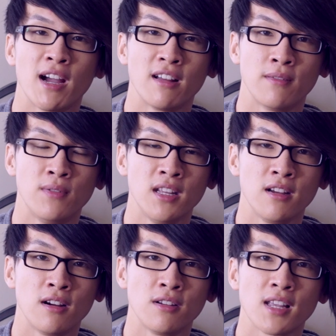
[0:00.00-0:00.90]
my other
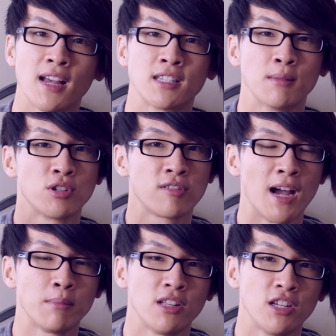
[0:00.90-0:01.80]
videos and
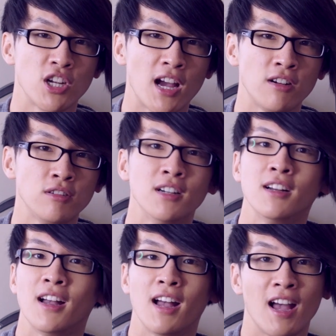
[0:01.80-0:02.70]
subscribed to the channel,
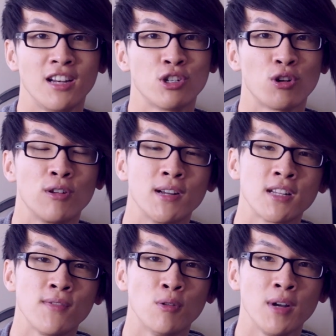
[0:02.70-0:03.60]
and enjoy the
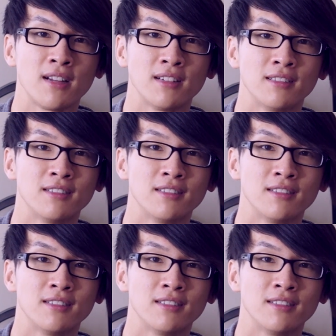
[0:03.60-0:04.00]
rest of your week.